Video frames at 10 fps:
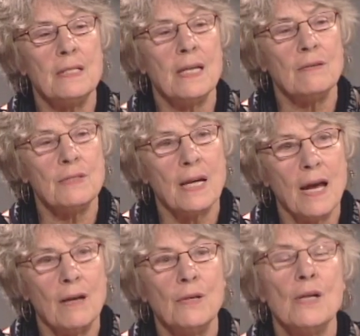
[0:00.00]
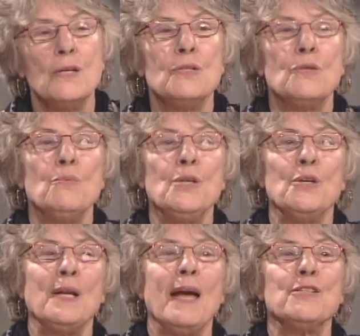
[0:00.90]
the downtown so we
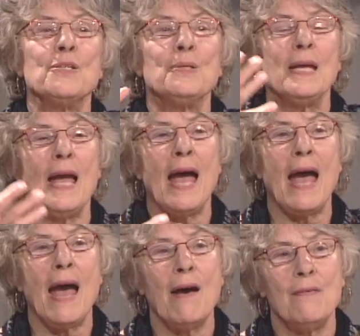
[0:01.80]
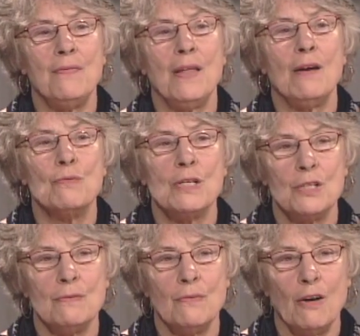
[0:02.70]
could actually have that
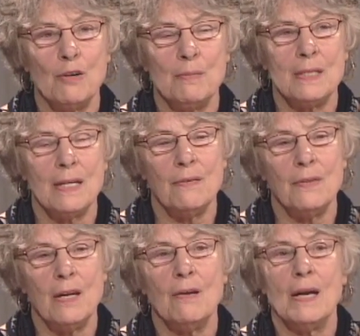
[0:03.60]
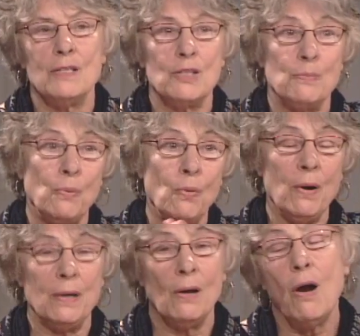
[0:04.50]
rich environment down there and
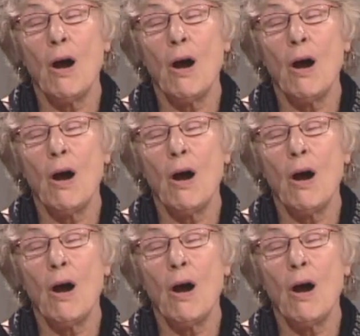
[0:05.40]
support